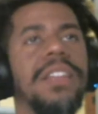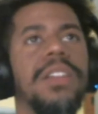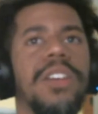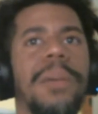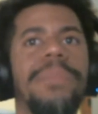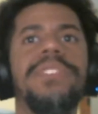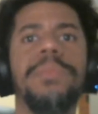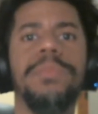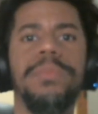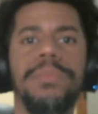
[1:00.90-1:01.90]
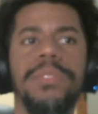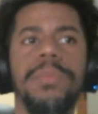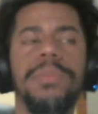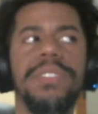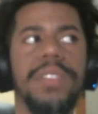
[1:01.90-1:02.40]
look up some
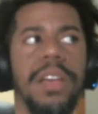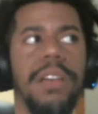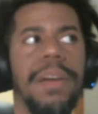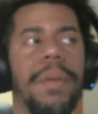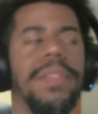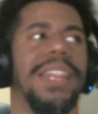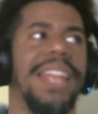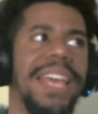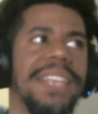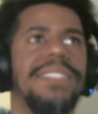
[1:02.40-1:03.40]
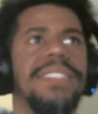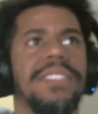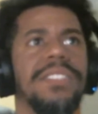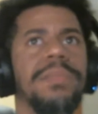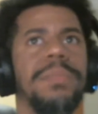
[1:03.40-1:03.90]
stuff about the last
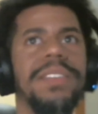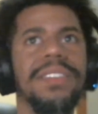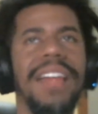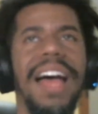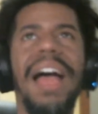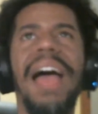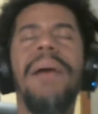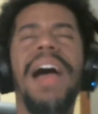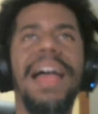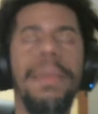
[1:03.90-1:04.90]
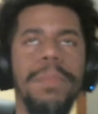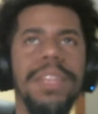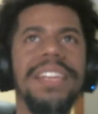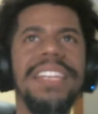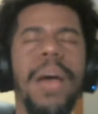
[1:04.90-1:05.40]
season, because I
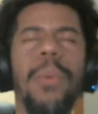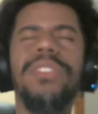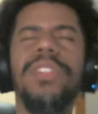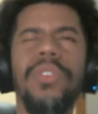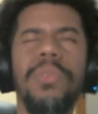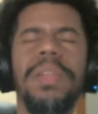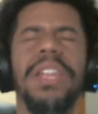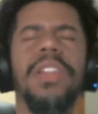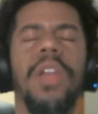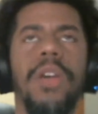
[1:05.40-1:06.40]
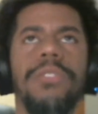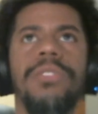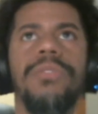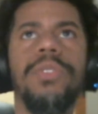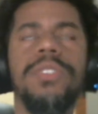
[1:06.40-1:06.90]
admittedly, I was a little bit lost in
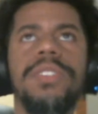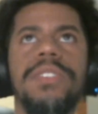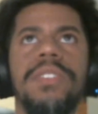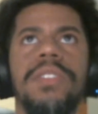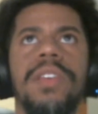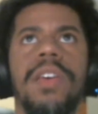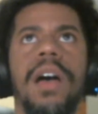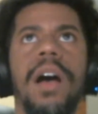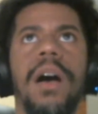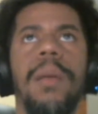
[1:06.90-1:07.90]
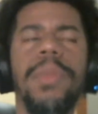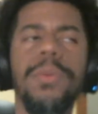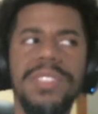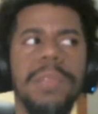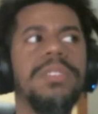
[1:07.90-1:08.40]
the first season. There
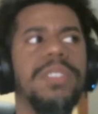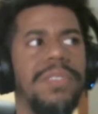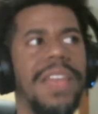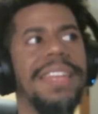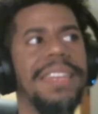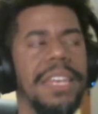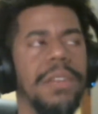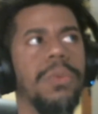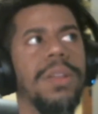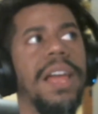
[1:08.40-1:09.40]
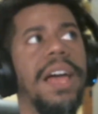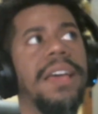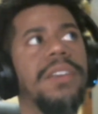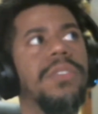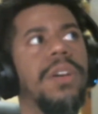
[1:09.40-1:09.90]
was some stuff that I did
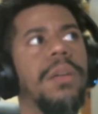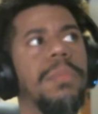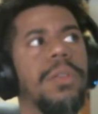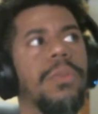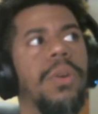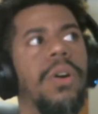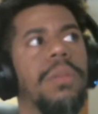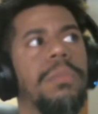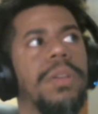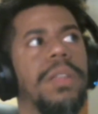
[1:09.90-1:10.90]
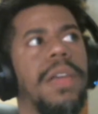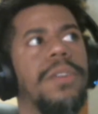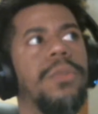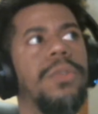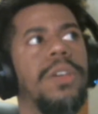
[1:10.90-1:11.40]
realize later on, but I
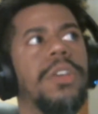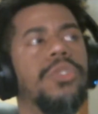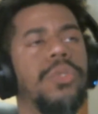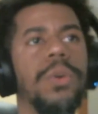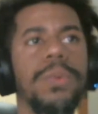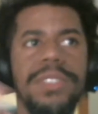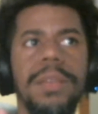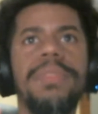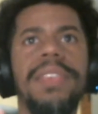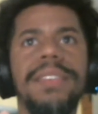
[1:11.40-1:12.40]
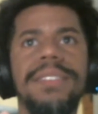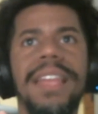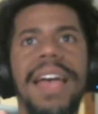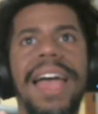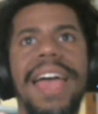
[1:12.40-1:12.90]
know, so there was some things
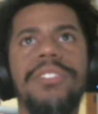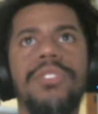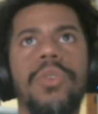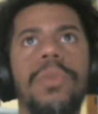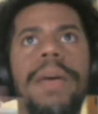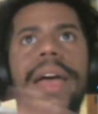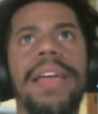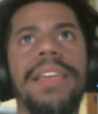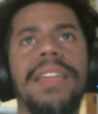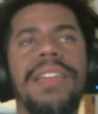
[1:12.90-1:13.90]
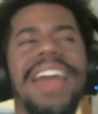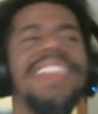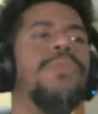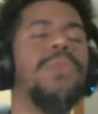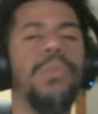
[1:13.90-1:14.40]
that I had to go back, and I
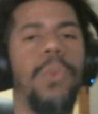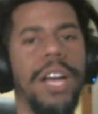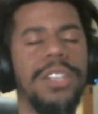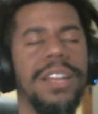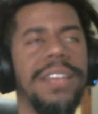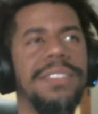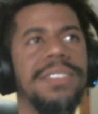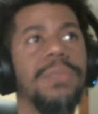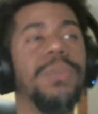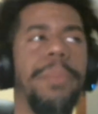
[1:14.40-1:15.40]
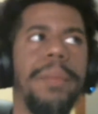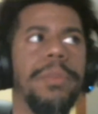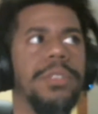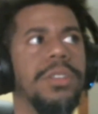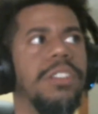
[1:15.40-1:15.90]
didn't rewatch the last season, which I
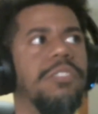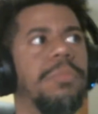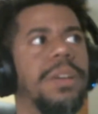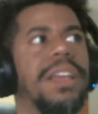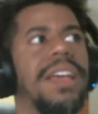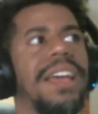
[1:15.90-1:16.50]
probably should have, but